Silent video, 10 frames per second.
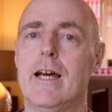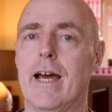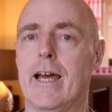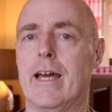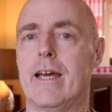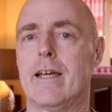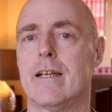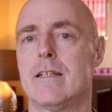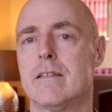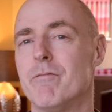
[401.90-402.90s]

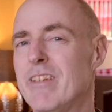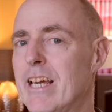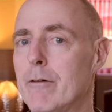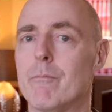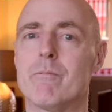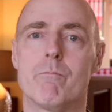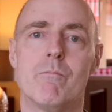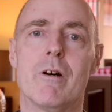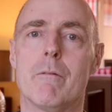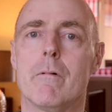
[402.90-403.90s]
And yeah,
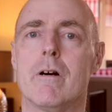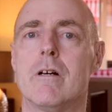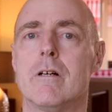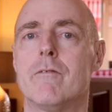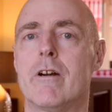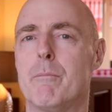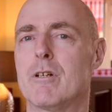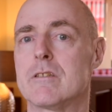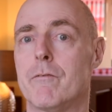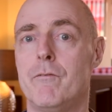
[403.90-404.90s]
I'm uh, very
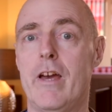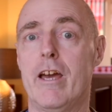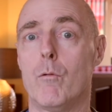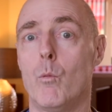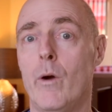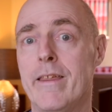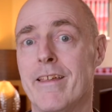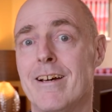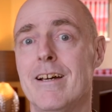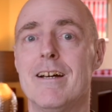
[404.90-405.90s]
much a fair
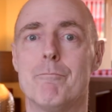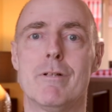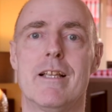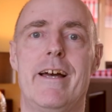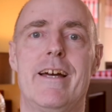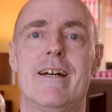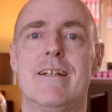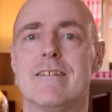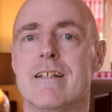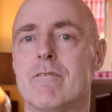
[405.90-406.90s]
weather player.
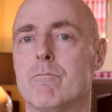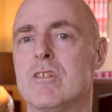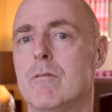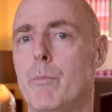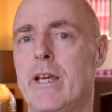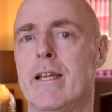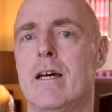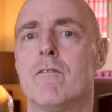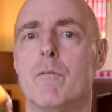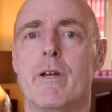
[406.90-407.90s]
I've been
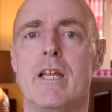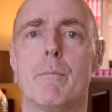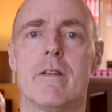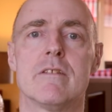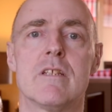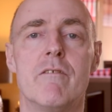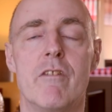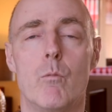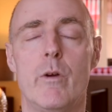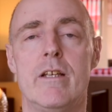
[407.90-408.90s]
out for many months over
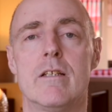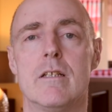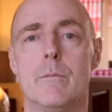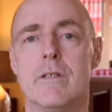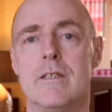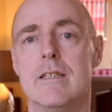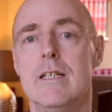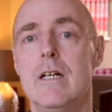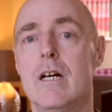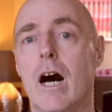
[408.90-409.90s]
the winter, but
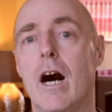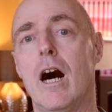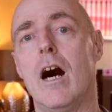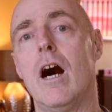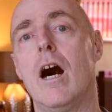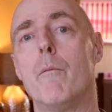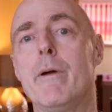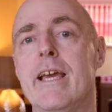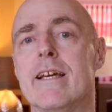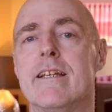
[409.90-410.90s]
uh, I'll
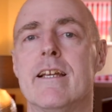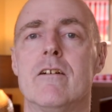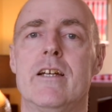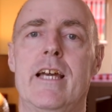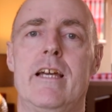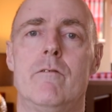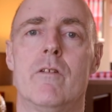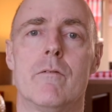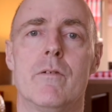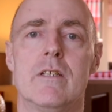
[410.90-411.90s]
be getting out again for
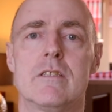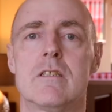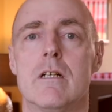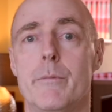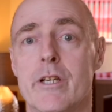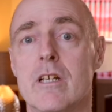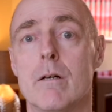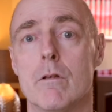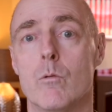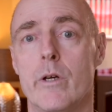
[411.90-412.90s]
the first time in a
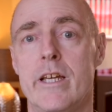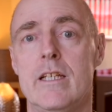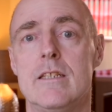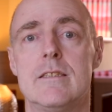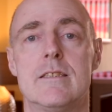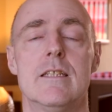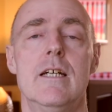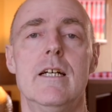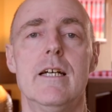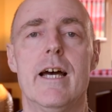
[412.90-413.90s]
couple of weeks
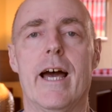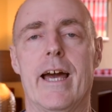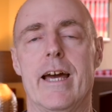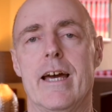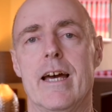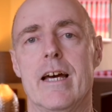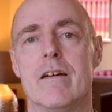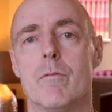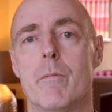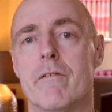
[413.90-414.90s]
uh,
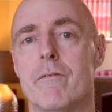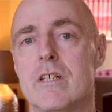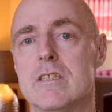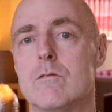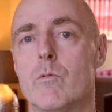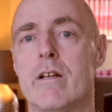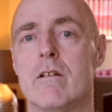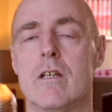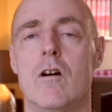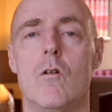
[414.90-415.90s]
for my first round
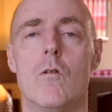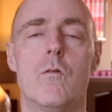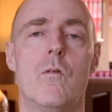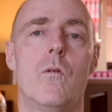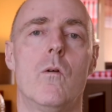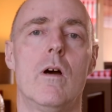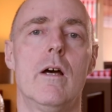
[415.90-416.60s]
of golf.